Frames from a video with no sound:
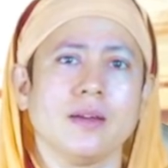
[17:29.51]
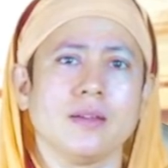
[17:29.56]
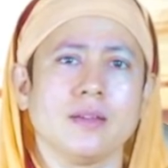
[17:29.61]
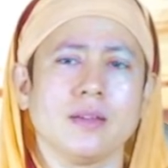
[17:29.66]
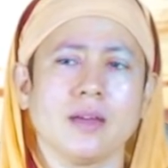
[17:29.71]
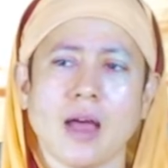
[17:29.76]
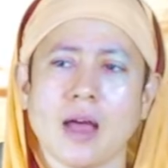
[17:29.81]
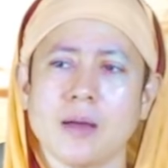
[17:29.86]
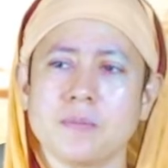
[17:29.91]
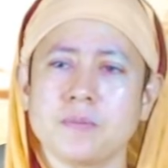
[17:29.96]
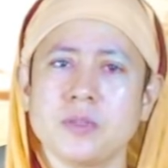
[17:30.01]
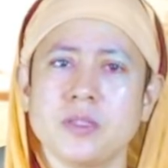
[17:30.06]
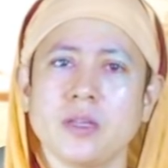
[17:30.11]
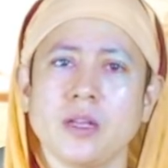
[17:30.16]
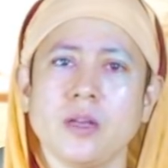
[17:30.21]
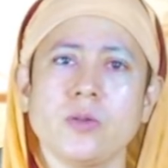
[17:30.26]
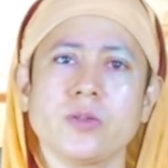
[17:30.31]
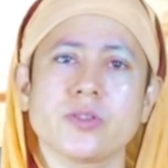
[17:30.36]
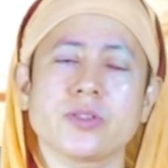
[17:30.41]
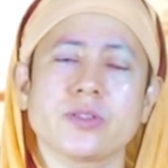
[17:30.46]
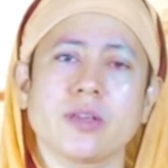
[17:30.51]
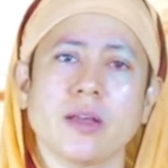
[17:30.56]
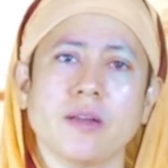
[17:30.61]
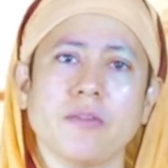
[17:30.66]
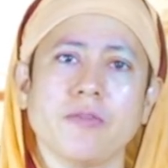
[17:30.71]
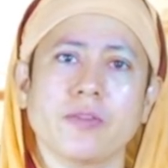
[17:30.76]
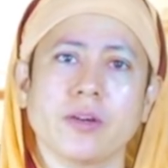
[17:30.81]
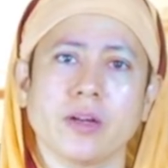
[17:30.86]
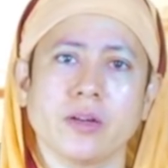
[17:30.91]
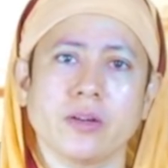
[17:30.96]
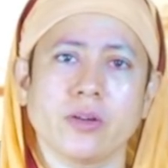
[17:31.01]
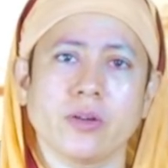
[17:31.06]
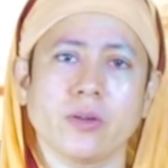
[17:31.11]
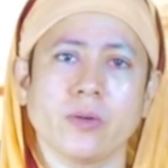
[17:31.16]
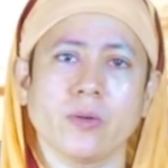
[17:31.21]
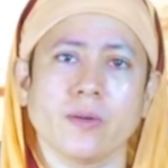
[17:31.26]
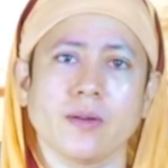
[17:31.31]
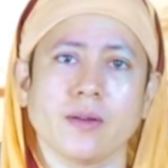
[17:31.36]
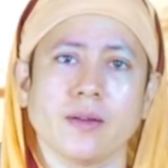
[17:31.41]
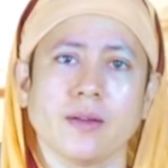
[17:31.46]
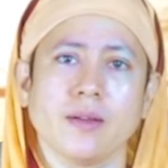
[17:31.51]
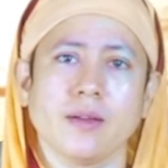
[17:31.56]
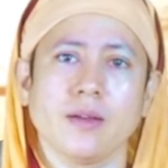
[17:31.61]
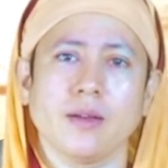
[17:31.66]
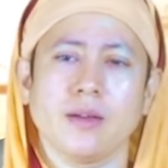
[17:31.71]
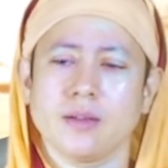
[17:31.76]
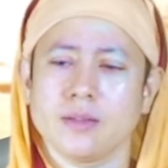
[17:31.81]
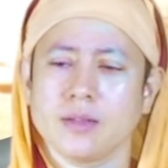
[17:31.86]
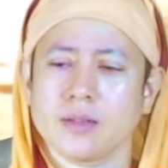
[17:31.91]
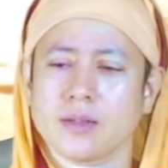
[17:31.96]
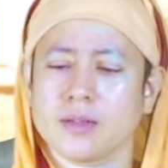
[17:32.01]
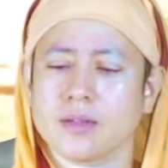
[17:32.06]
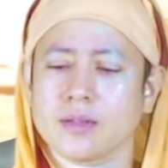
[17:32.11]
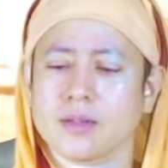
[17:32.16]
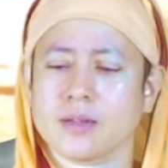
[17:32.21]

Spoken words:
the absolute self-control, the